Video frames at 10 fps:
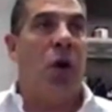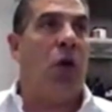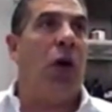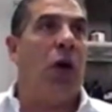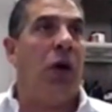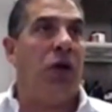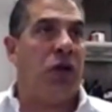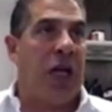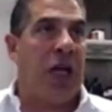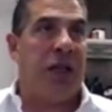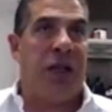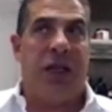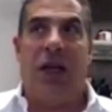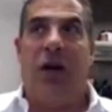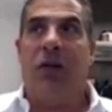calling all the shots on the
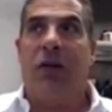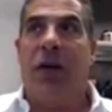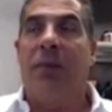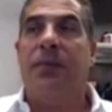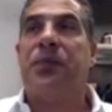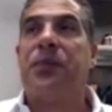deal, right?